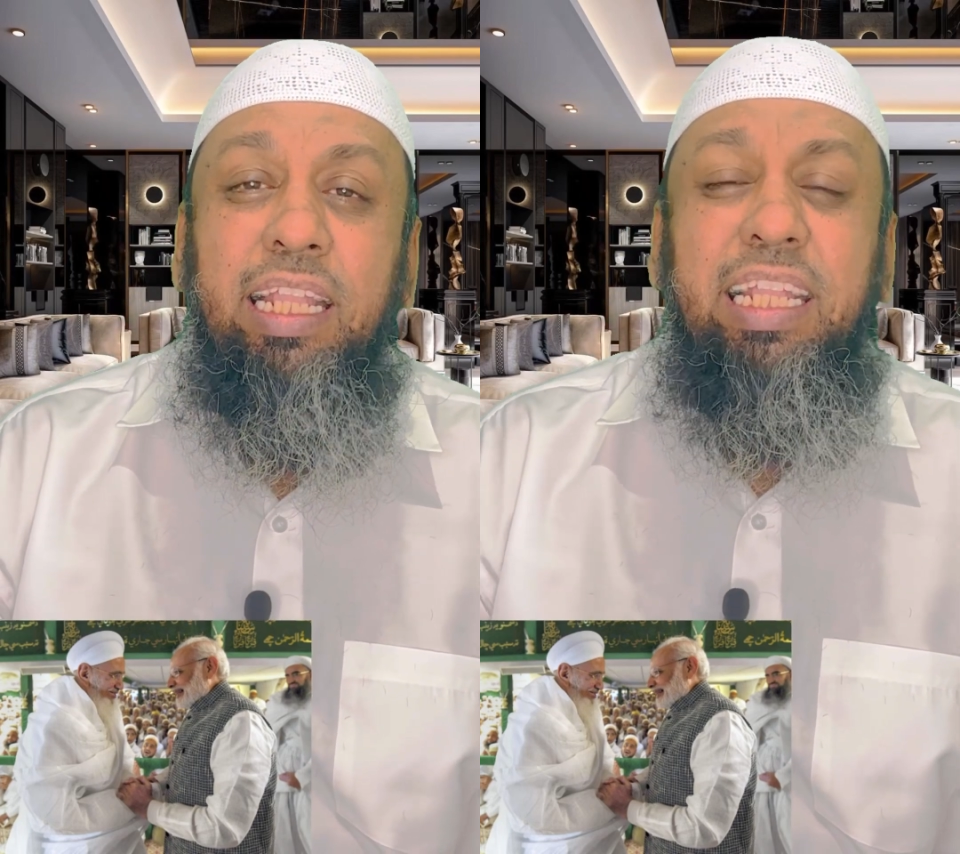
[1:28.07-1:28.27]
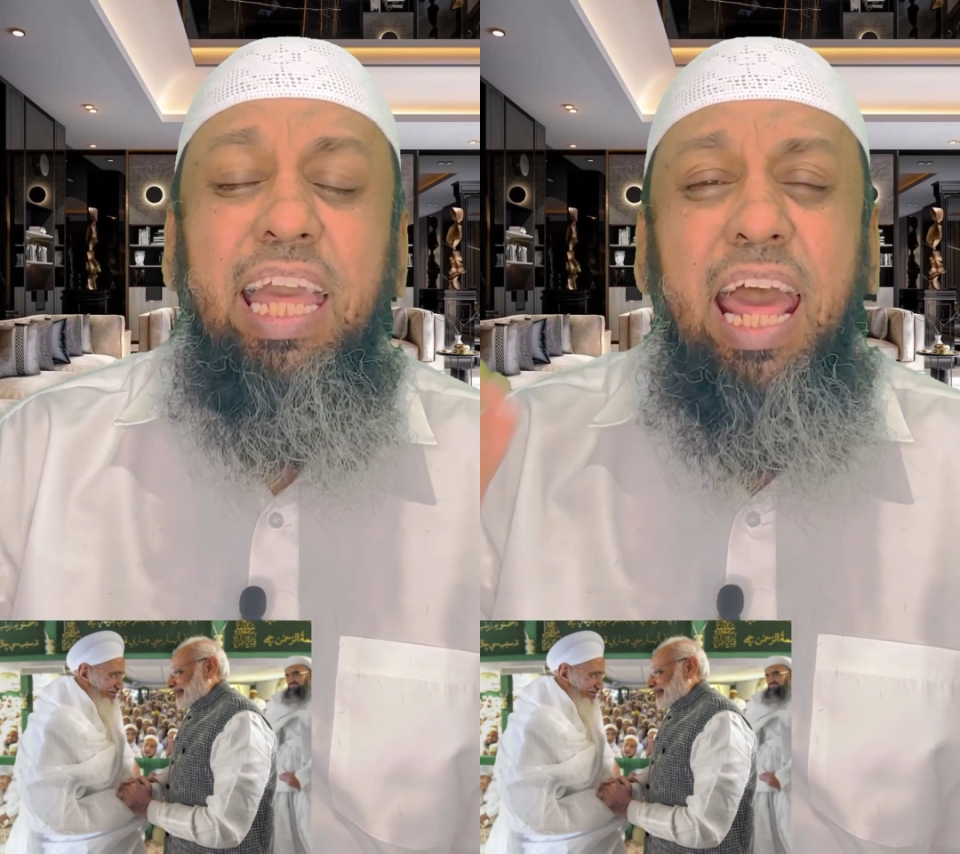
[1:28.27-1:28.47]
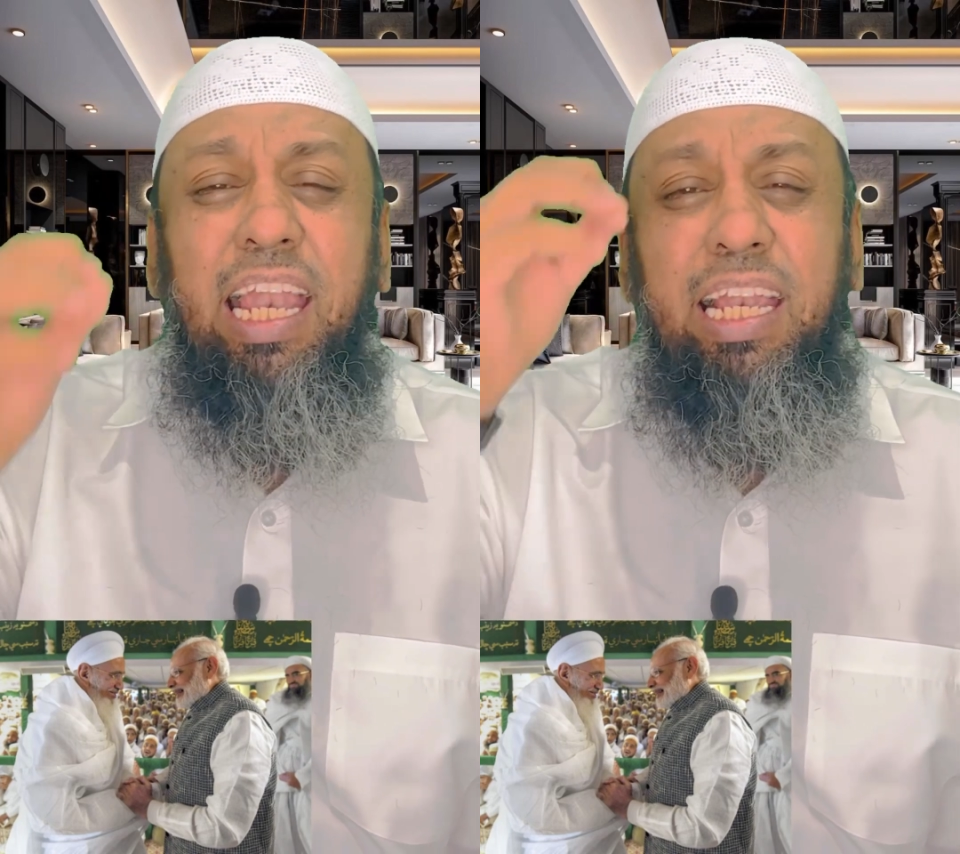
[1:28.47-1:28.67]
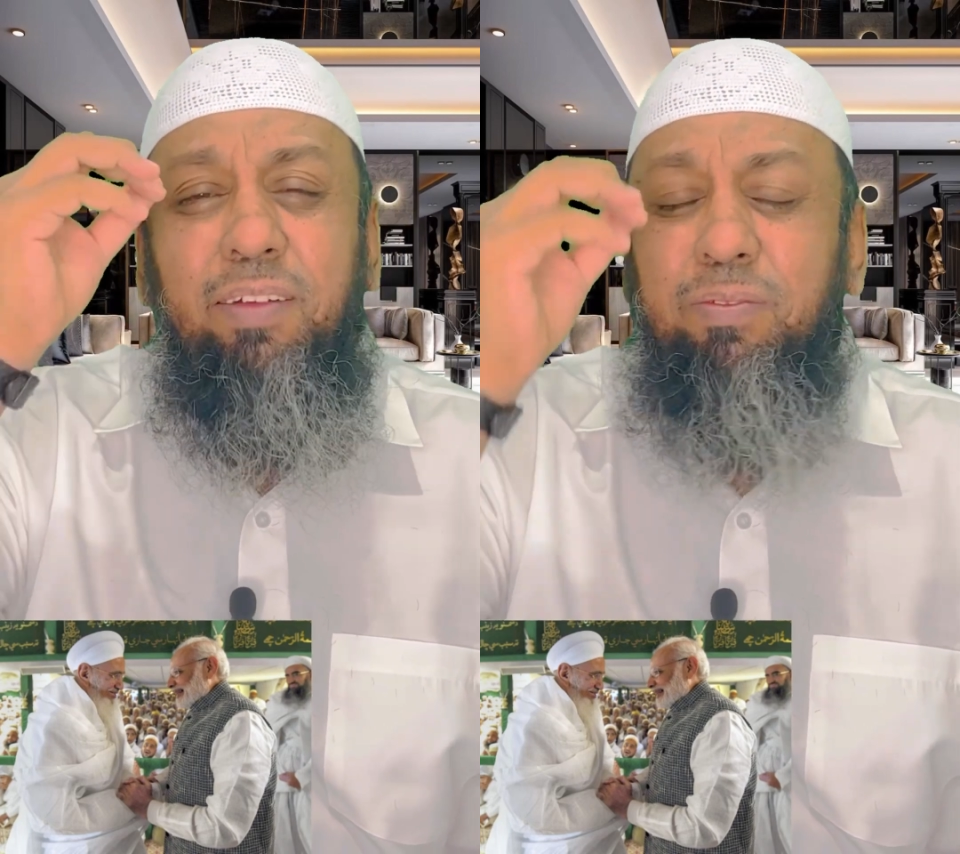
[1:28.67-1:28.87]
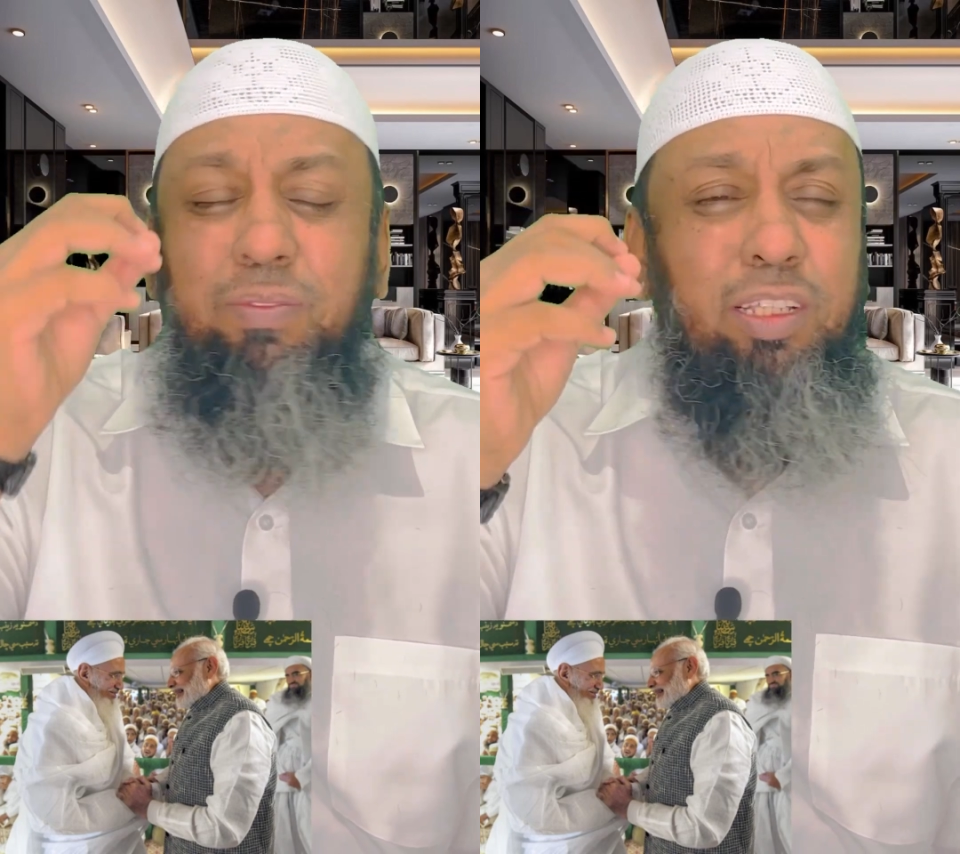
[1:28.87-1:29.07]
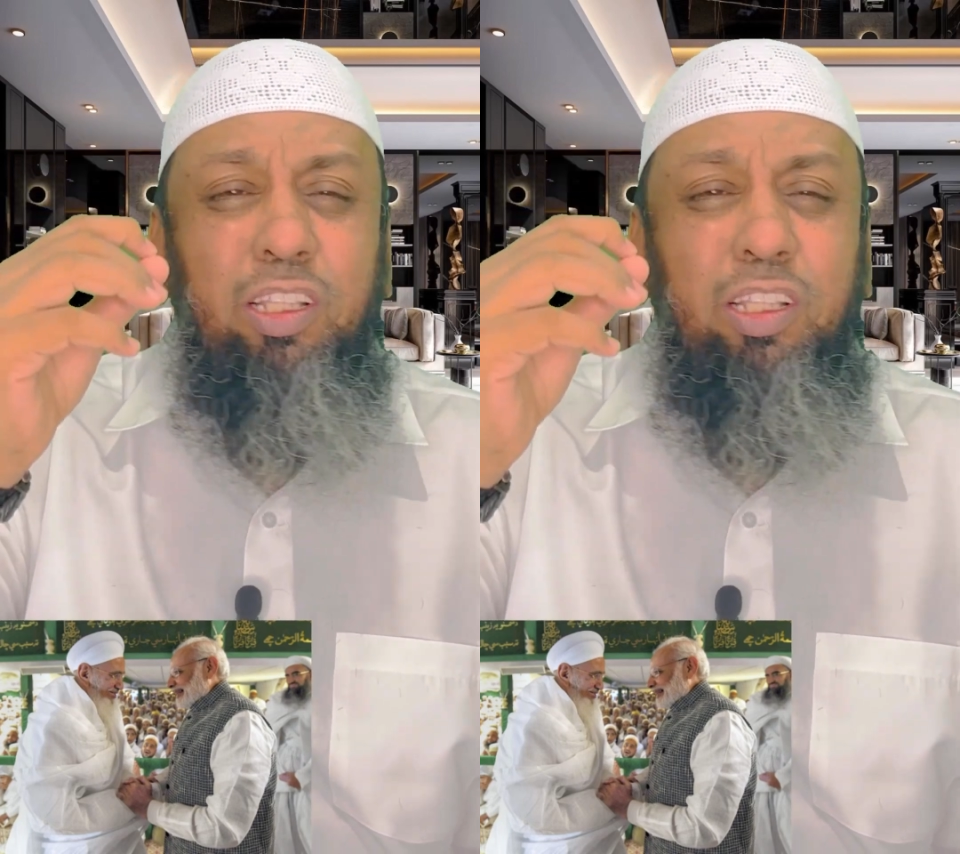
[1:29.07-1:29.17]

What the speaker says: They are